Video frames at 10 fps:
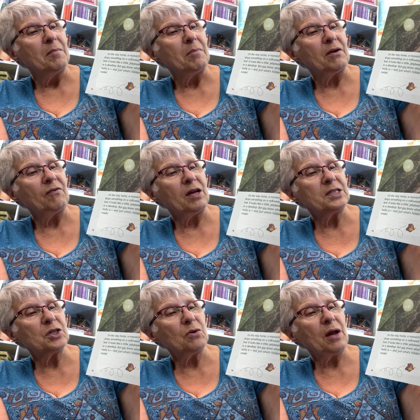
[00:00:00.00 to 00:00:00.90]

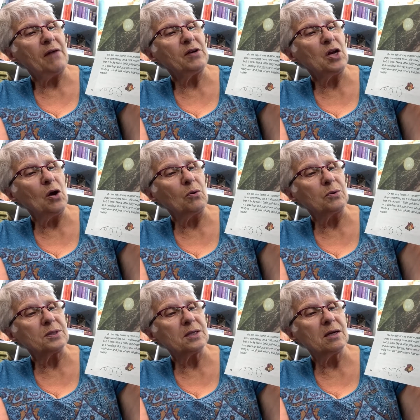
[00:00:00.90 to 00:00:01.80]
Butterflies don't have a
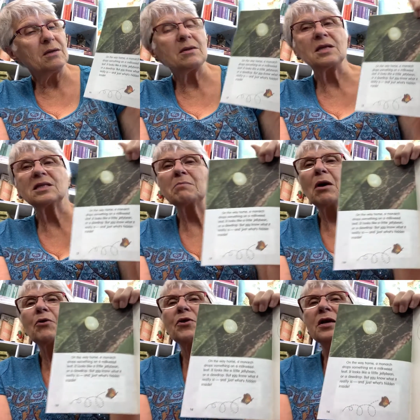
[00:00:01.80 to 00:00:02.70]
nose. They
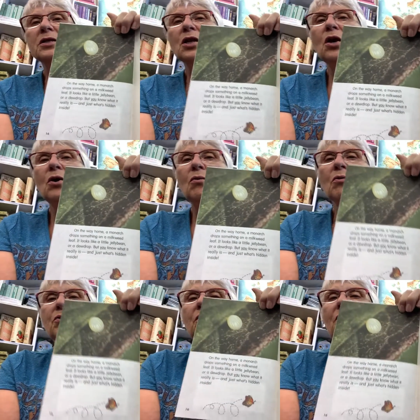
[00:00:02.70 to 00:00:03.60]
smell things
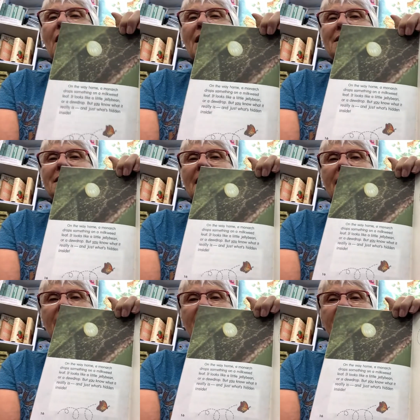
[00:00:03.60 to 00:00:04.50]
with their antenna.